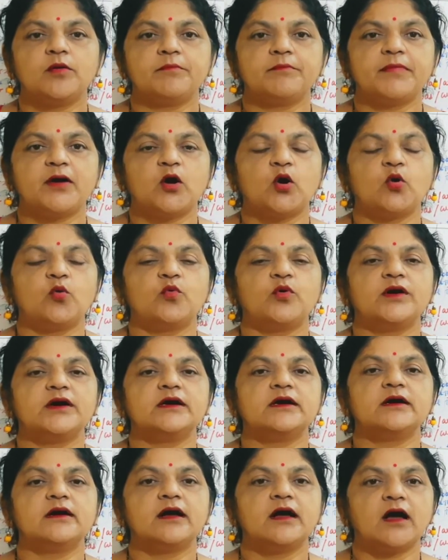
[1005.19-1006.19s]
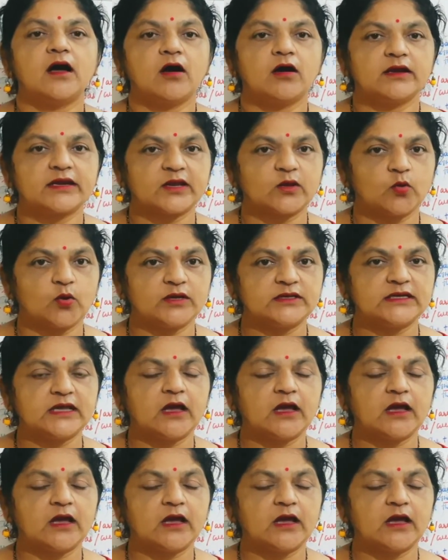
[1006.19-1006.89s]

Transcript: over, quite,